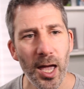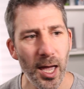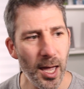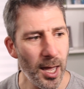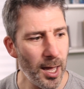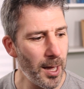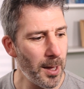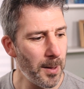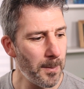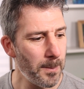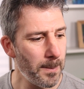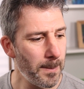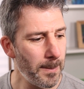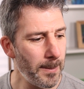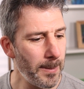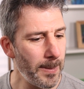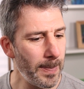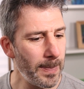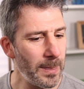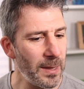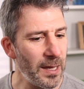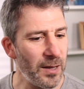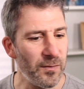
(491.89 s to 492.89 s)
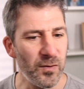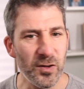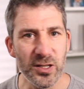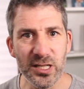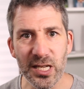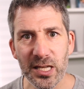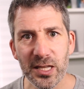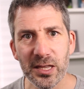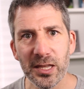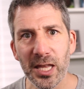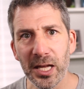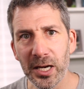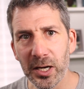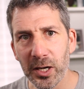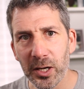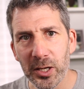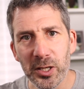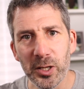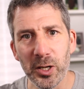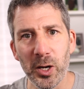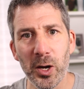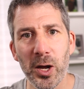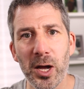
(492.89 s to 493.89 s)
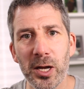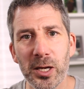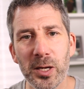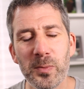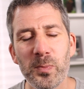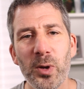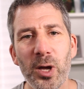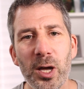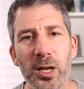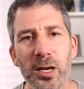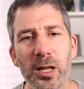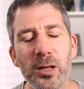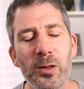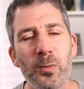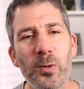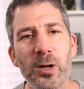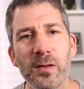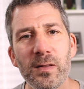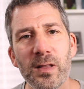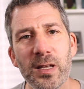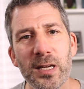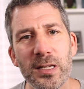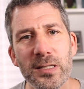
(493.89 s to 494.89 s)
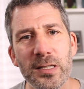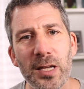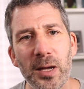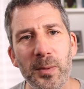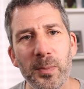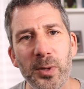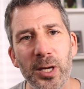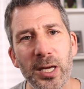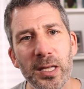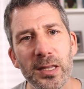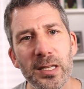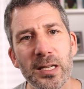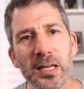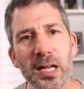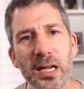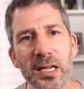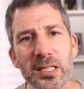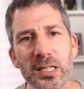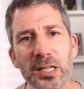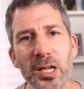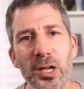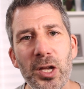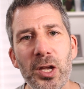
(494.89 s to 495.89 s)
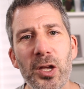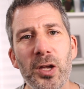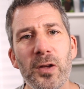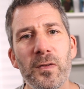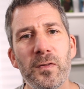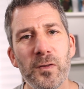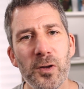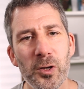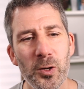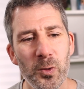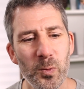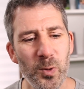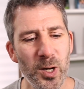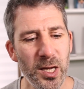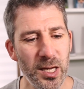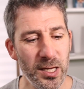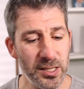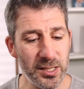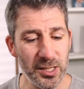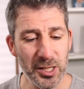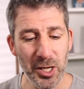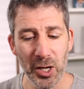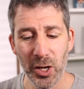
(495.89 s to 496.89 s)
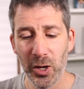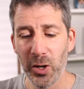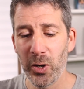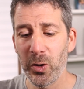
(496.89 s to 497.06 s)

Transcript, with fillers: Um, if you did, then, you know, I can put another one of these up in the next few weeks.